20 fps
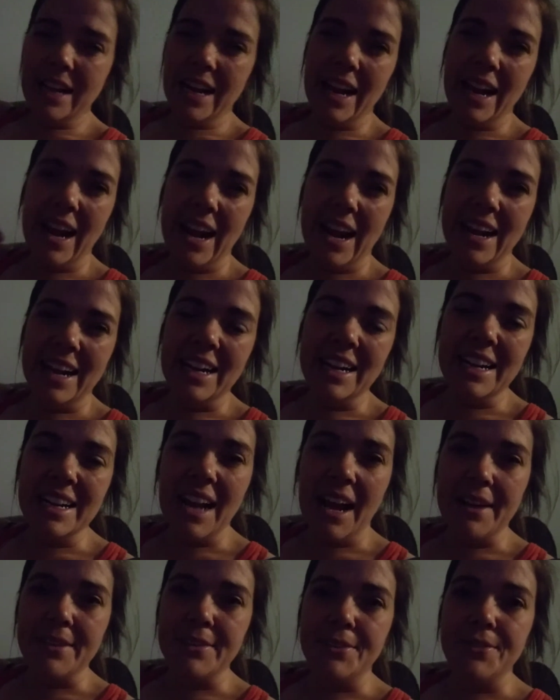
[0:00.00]
Yeah, in and
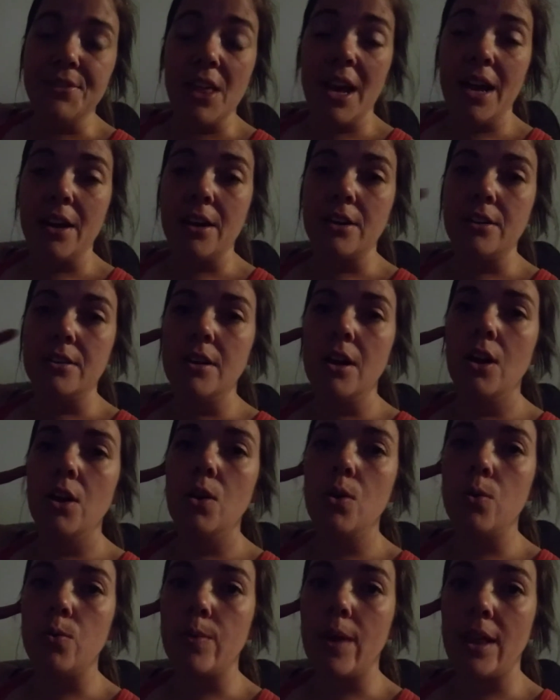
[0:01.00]
out of there
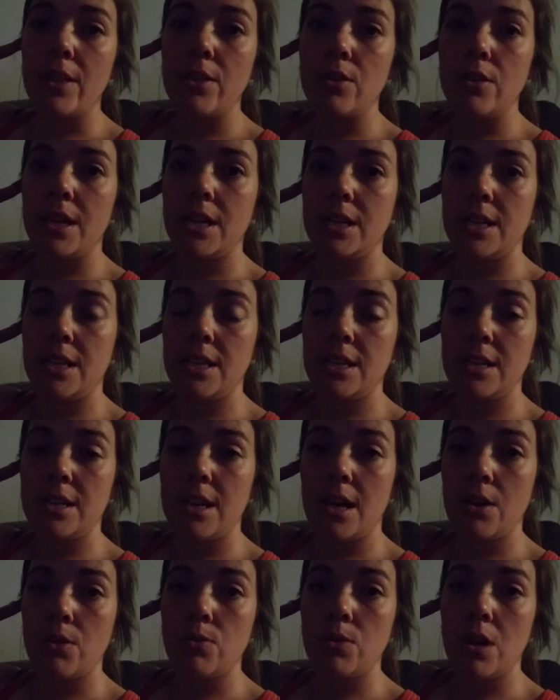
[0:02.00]
rather than in and
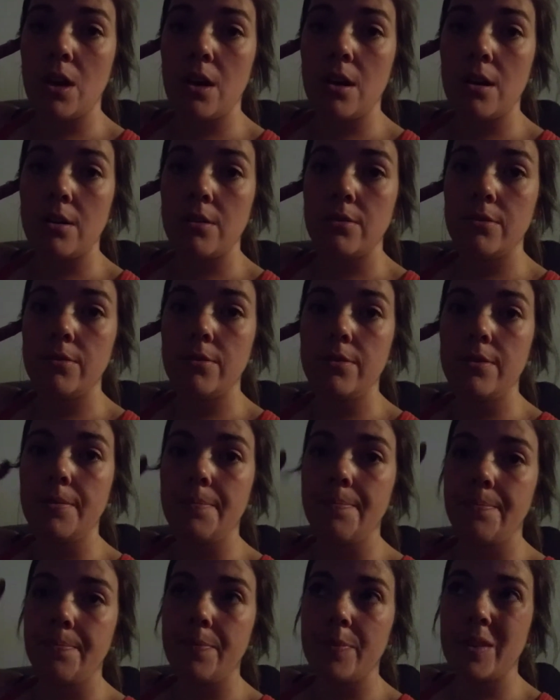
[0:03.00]
out of
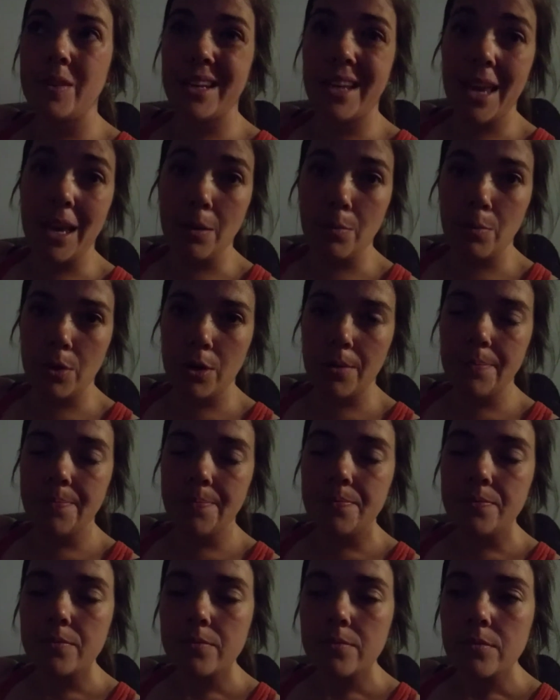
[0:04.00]
the camper.
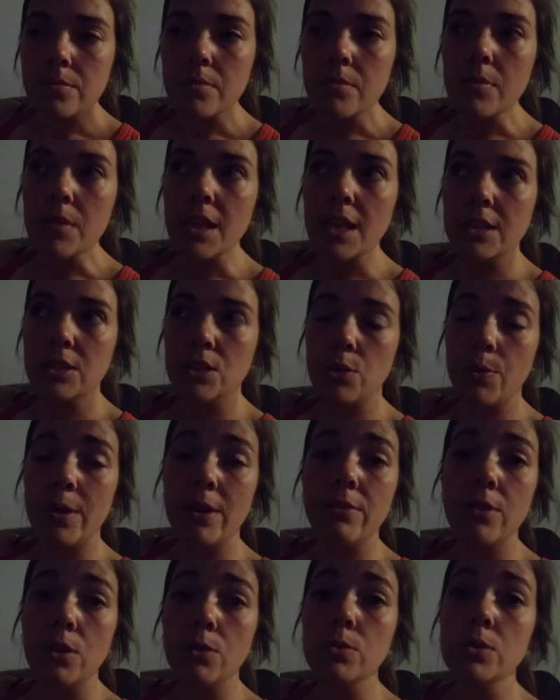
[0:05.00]
And so we
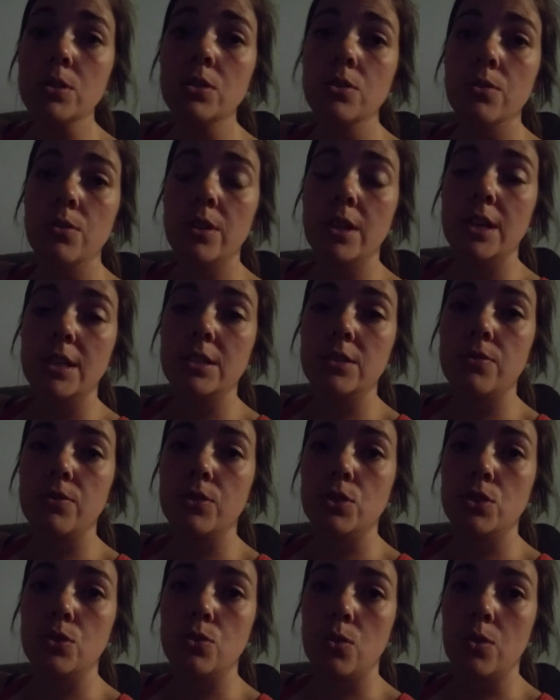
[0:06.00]
have those two things
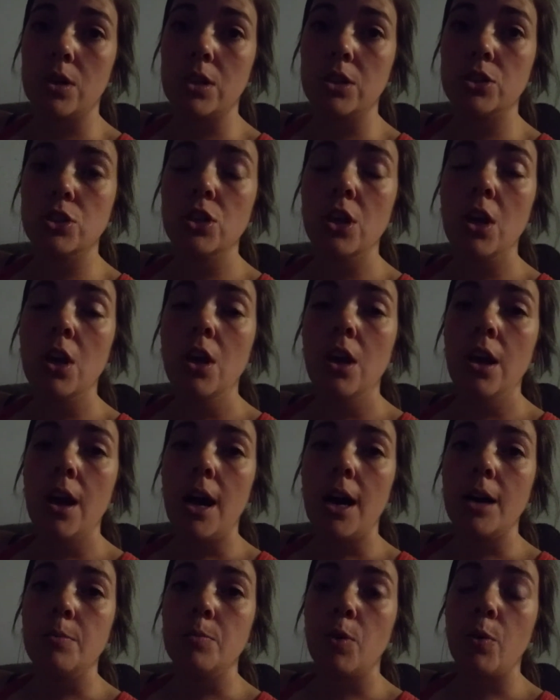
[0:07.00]
for storage.
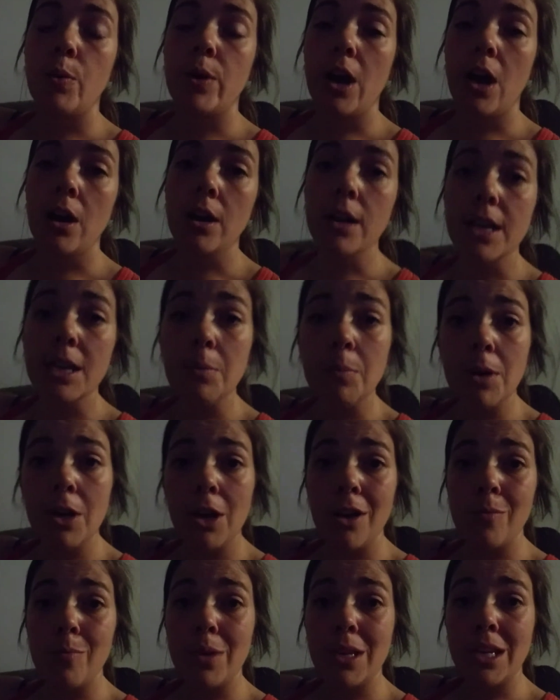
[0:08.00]
We are keeping
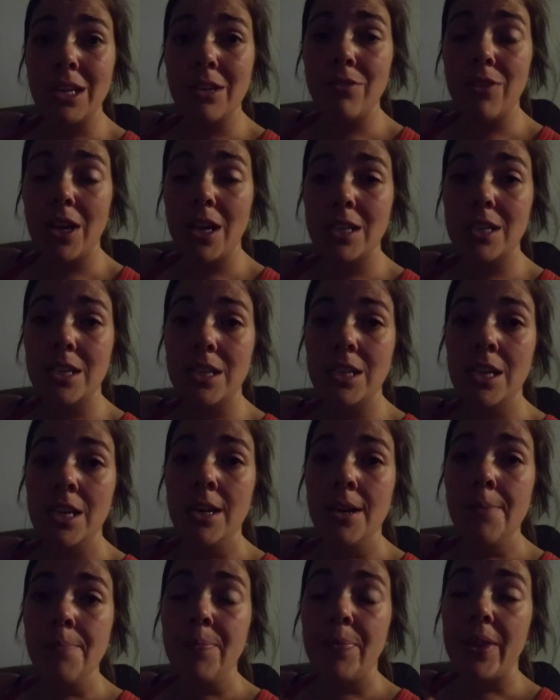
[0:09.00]
our minivan,
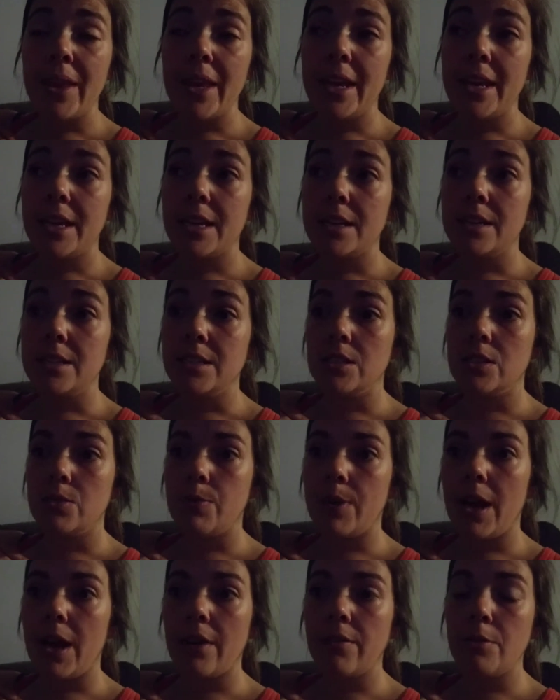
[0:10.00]
and
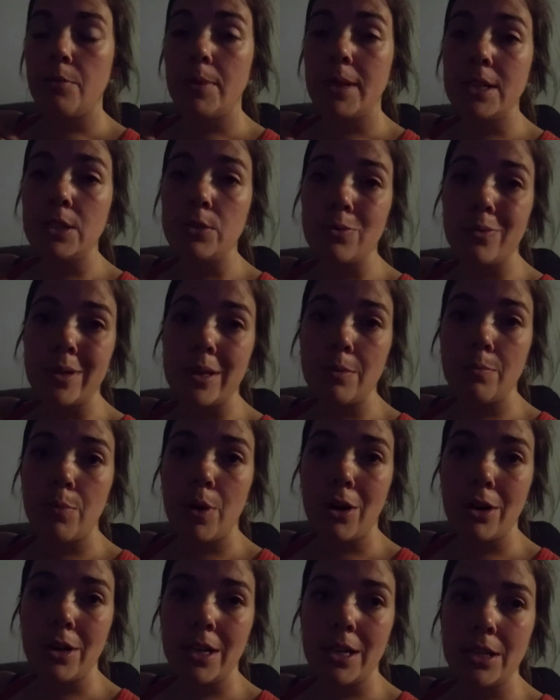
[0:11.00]
we have a place where we can
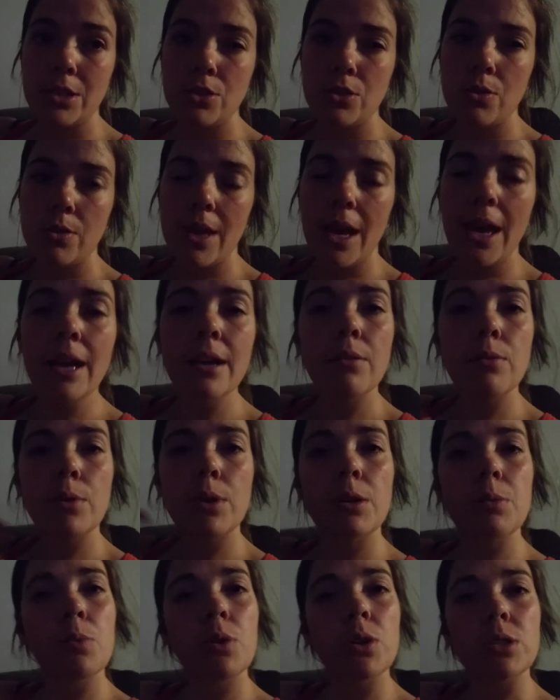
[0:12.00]
park it, and so that we
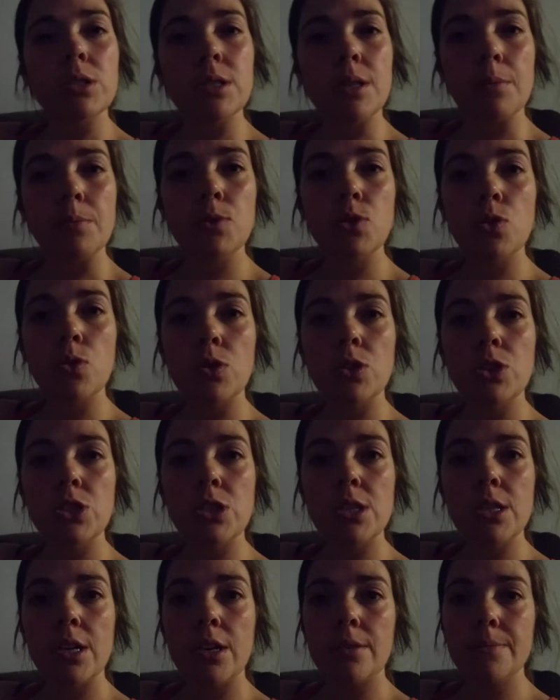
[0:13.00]
can put some storage in
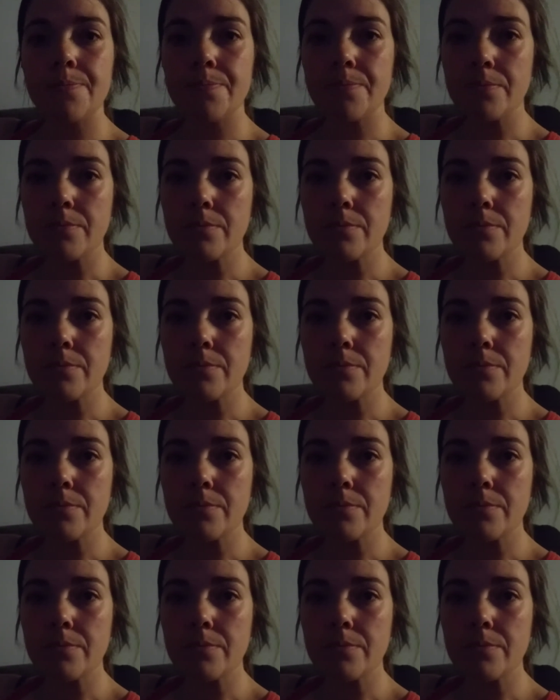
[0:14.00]
there.